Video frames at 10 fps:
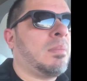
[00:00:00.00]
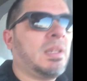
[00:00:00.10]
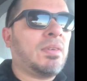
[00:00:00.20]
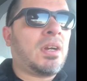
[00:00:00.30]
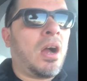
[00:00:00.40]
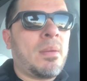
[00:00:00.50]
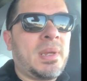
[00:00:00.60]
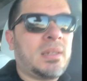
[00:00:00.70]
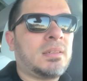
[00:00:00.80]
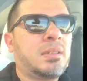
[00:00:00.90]
leave a
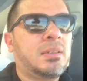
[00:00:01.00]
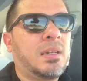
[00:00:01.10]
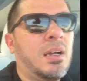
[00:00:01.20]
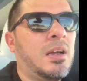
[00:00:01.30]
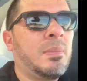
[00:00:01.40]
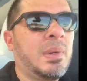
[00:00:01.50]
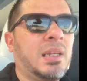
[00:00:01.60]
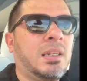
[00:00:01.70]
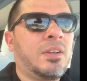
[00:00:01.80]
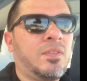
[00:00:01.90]
comment. Um,
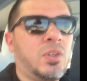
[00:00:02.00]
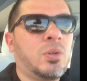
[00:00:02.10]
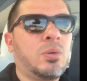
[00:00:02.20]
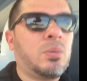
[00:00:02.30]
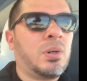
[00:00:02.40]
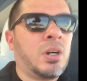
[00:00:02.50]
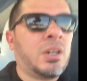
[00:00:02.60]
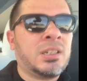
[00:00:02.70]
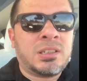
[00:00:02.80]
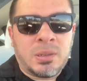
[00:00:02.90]
and if you are
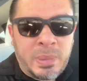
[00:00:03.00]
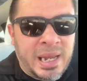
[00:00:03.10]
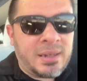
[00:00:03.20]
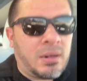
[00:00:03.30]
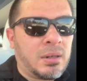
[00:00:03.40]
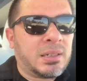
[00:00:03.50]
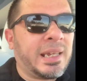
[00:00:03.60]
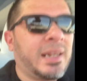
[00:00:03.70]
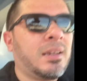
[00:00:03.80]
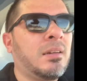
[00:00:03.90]
in debate on
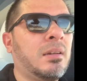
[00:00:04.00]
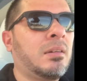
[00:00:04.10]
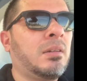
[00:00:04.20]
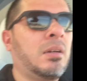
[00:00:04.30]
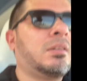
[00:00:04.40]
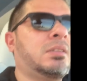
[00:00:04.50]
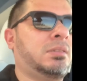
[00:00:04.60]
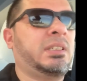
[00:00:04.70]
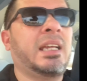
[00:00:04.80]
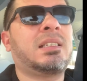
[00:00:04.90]
getting a, a
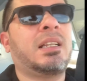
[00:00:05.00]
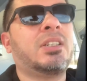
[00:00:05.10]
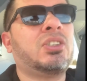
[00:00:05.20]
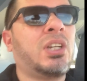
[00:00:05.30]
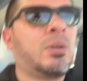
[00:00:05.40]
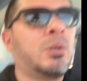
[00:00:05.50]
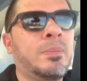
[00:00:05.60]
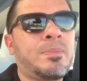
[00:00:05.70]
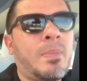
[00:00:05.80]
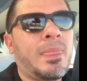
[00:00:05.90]
Tesla in general,
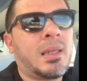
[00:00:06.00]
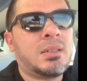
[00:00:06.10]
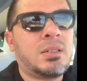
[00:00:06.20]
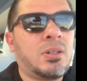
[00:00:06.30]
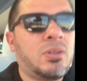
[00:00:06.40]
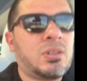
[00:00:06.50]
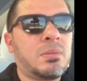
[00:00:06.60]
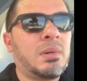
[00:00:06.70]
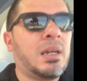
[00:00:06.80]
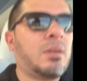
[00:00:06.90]
consider using
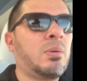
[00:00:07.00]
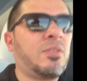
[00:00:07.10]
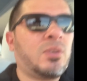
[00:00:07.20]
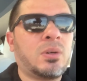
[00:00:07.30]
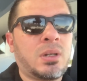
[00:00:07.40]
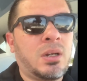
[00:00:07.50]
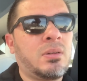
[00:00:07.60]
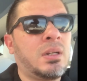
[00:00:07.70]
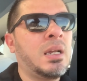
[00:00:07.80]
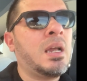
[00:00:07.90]
my referral
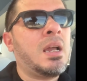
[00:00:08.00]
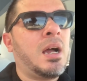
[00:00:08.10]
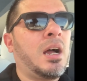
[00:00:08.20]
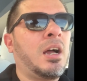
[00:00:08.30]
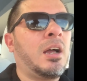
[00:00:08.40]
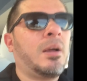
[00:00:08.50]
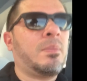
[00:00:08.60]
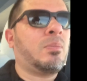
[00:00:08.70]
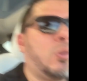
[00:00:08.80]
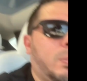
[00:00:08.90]
code.
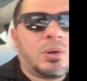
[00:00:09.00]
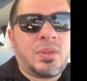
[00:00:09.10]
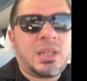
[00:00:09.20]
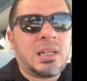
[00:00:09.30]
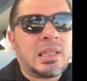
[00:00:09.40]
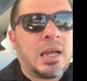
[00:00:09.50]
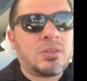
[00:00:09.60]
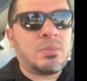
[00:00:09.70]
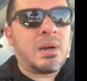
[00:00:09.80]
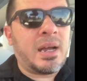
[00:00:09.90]
Um, we both get a
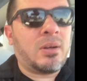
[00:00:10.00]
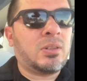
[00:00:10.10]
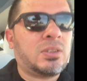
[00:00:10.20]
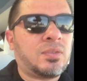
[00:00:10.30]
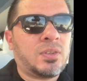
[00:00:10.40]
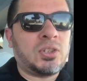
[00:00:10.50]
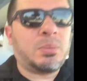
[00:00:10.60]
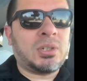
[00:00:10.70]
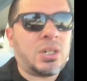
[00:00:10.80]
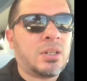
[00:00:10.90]
thousand miles for
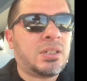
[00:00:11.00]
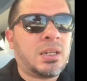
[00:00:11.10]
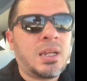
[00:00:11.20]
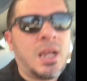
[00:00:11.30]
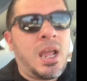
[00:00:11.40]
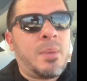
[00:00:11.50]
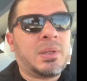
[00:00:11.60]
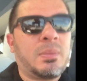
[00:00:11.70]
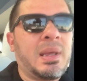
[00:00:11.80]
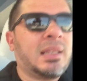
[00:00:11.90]
supercharging. But
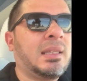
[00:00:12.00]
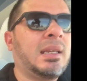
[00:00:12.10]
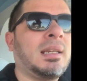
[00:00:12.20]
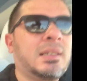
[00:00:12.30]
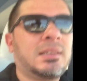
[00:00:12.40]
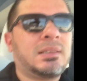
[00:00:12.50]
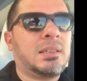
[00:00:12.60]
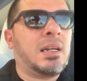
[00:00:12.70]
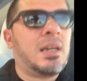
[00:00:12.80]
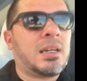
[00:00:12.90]
the main thing is
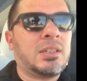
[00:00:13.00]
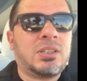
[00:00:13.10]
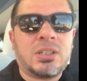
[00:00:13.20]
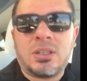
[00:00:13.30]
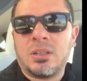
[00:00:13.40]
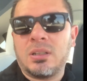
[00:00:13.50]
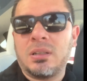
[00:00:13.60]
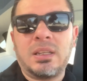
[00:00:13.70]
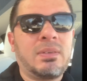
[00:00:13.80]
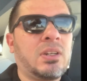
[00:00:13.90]
uh, consider
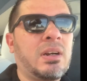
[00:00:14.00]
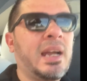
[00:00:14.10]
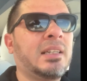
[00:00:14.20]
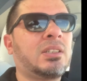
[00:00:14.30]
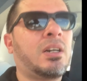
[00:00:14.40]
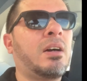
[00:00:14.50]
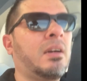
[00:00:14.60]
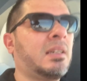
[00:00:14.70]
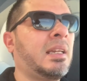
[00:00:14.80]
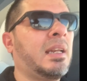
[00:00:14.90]
leaving your ICE car
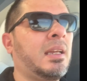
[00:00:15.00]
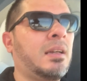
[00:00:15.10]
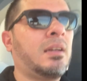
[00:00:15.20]
and getting a